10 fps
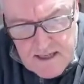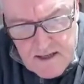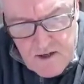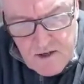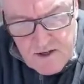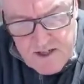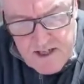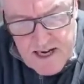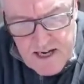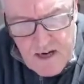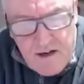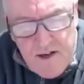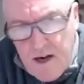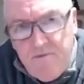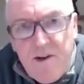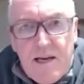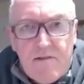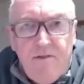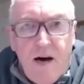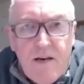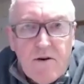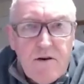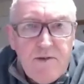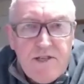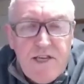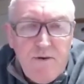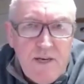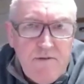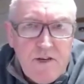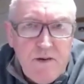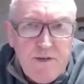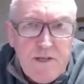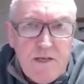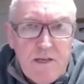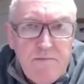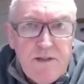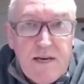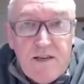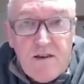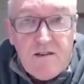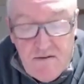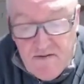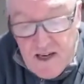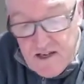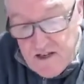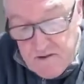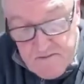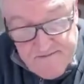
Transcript: and could say, no, I'm feeling fine, I'll come and see you and have a cup of tea, but then they could infect you.